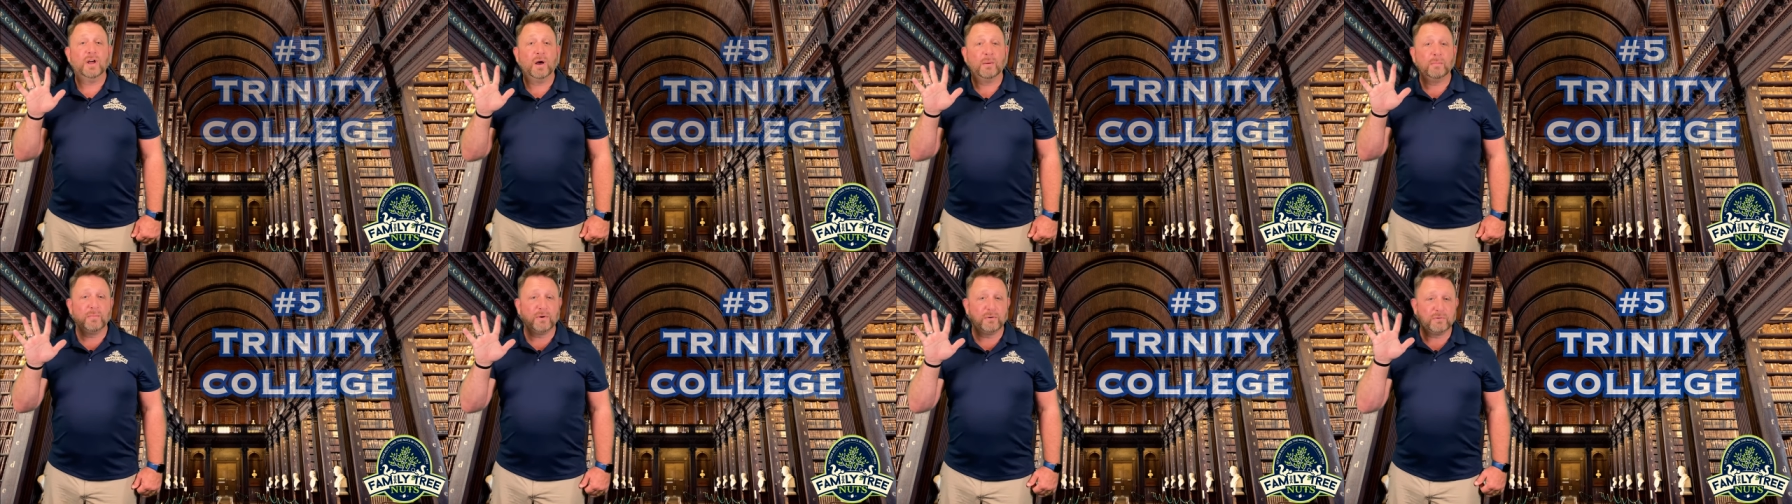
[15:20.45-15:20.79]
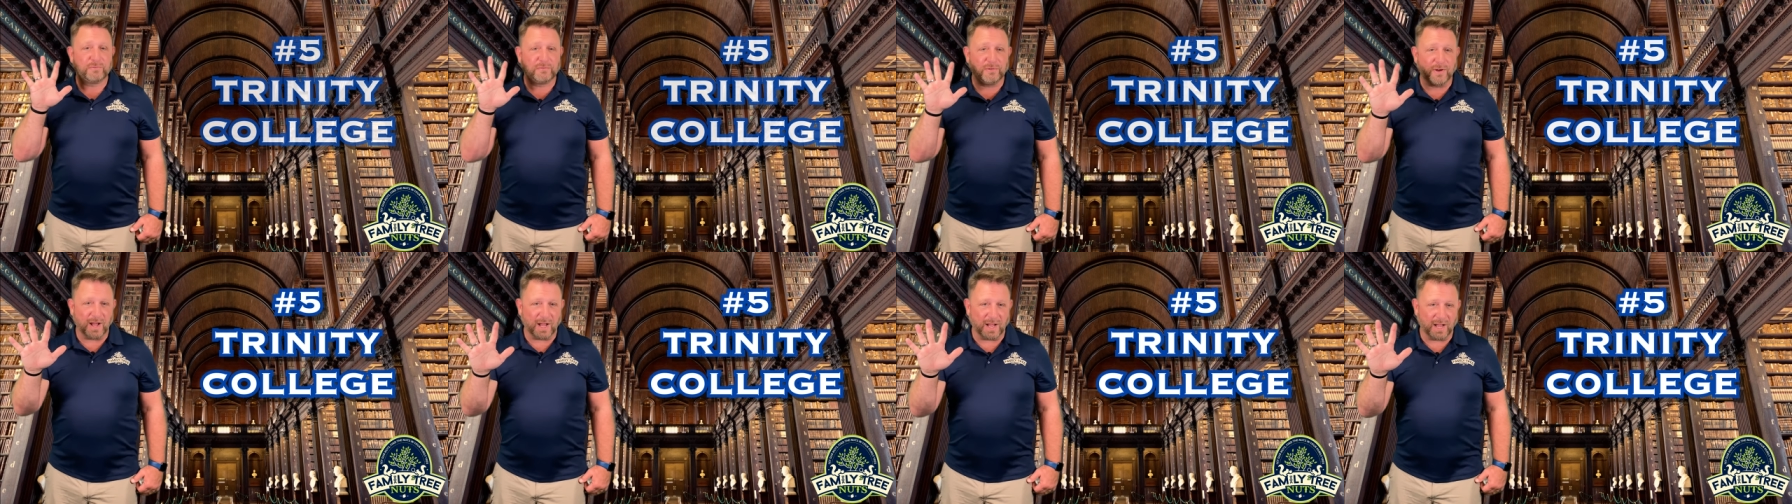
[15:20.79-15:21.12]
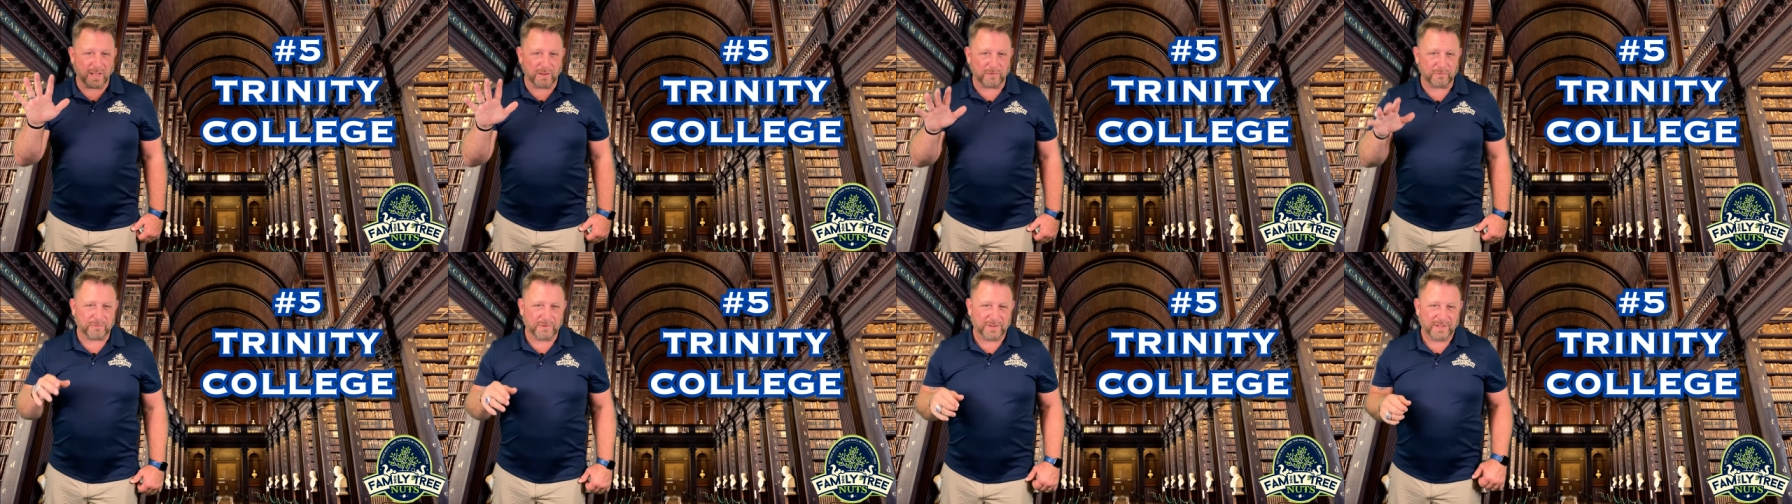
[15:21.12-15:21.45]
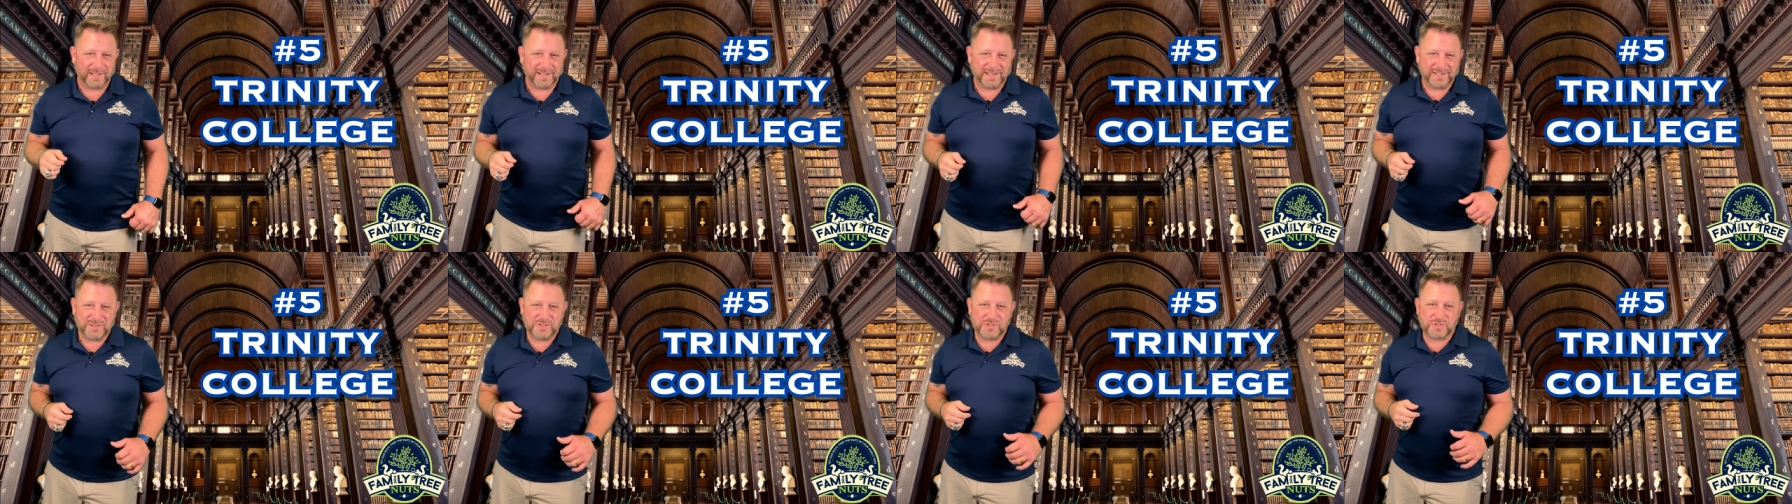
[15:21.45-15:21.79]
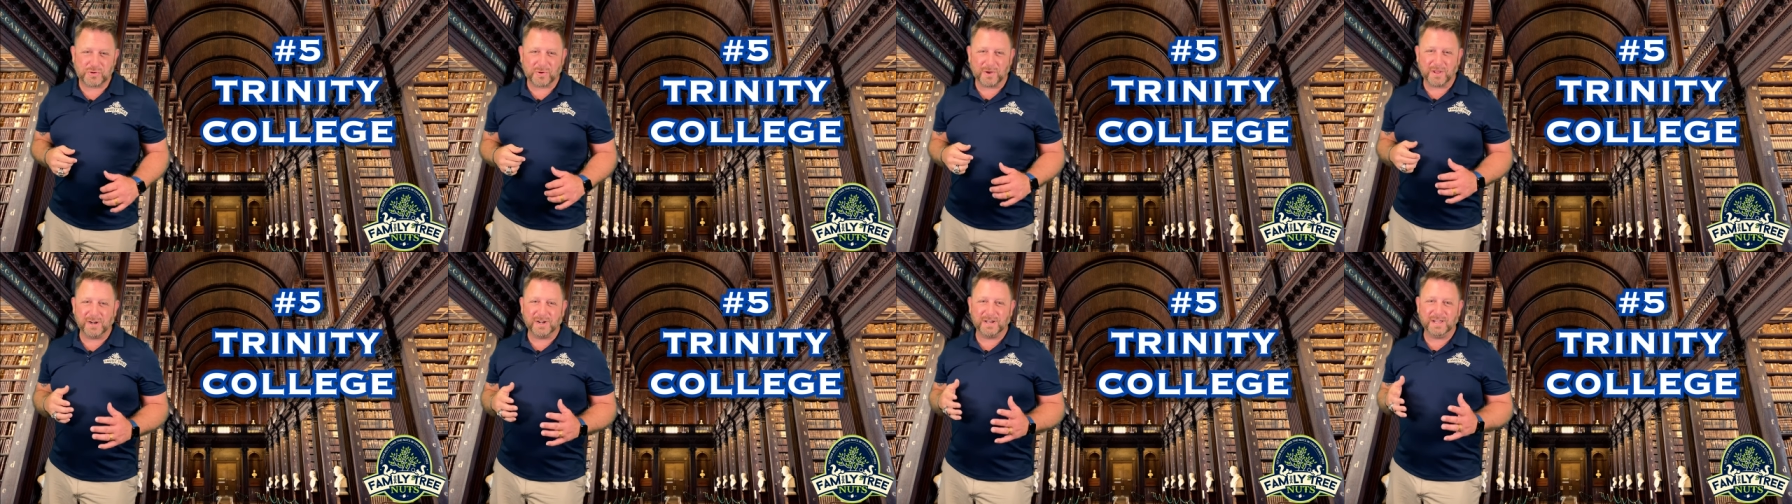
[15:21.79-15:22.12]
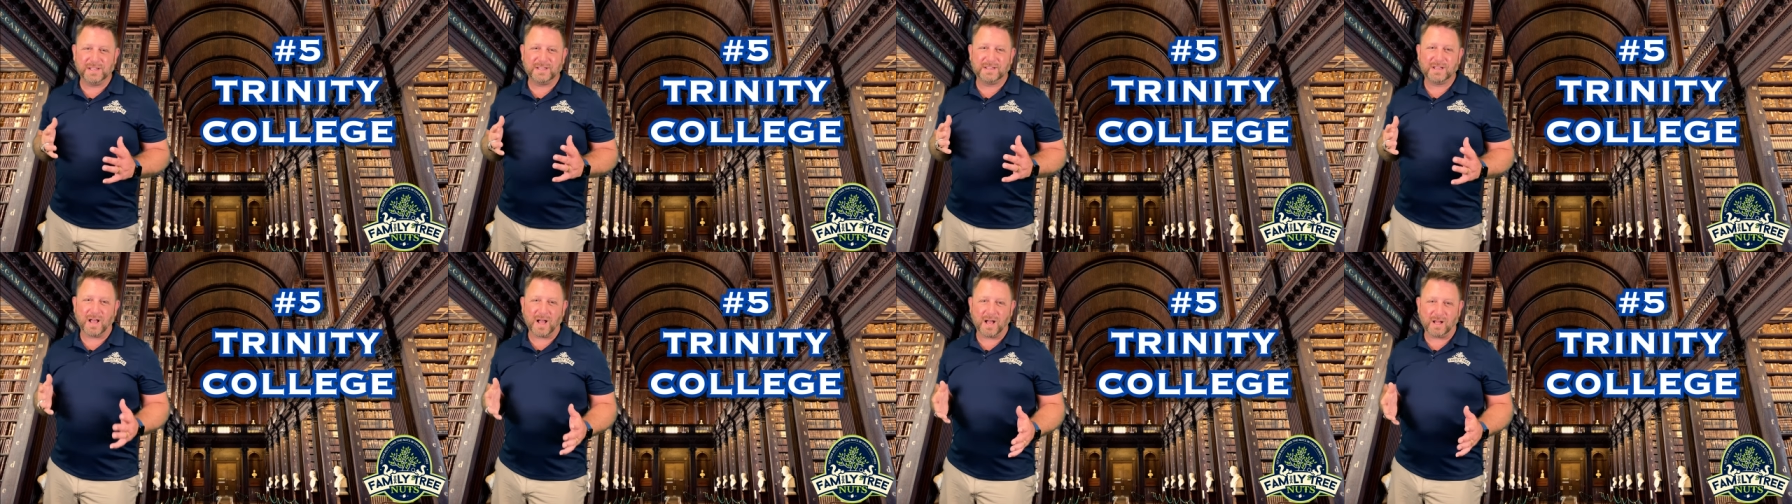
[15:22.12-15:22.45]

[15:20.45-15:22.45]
Number 5. Trinity